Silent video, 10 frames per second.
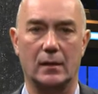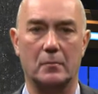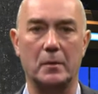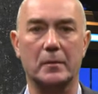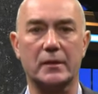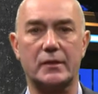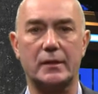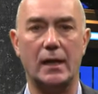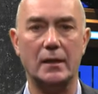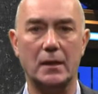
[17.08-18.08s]
We will
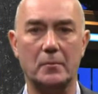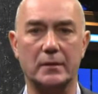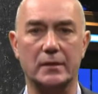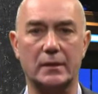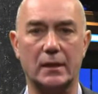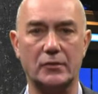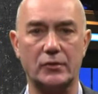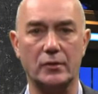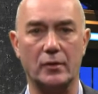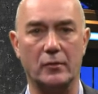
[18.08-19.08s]
start our
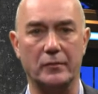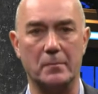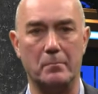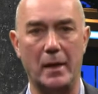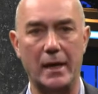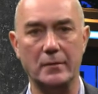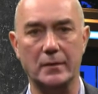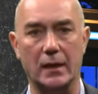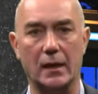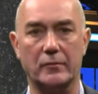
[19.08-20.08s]
discussion of the band
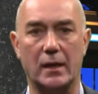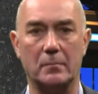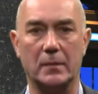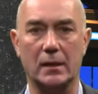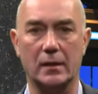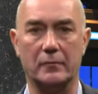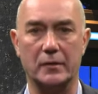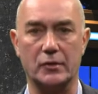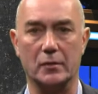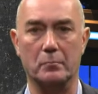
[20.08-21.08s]
diagram
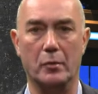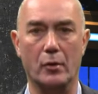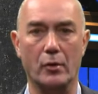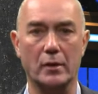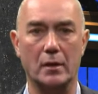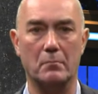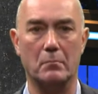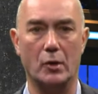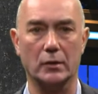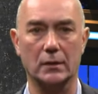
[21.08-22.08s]
with the Bohr
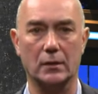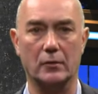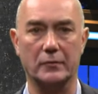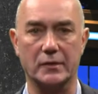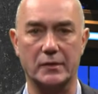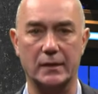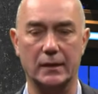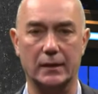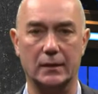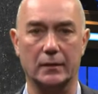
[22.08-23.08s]
model of the
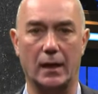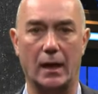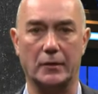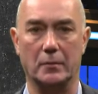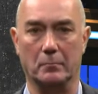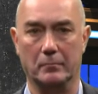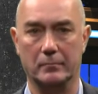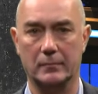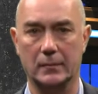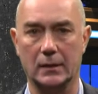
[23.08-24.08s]
silicon atom.
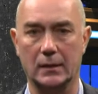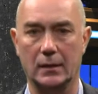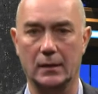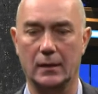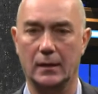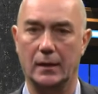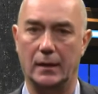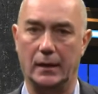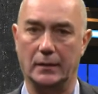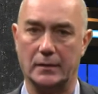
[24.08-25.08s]

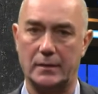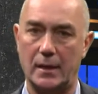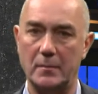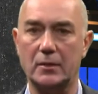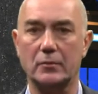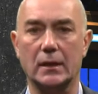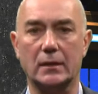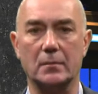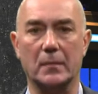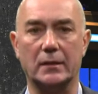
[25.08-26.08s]
In
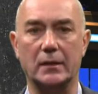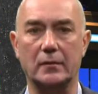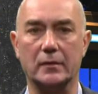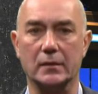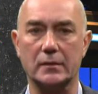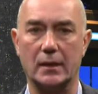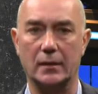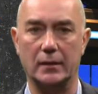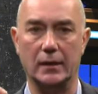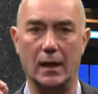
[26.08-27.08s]
semiconductor materials,
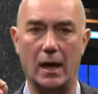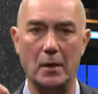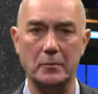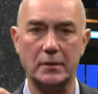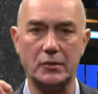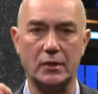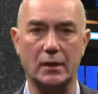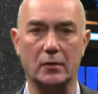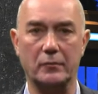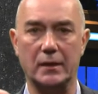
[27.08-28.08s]
the outer
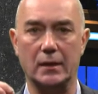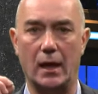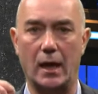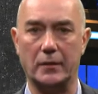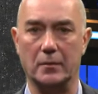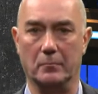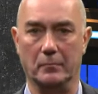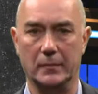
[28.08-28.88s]
shell of the atom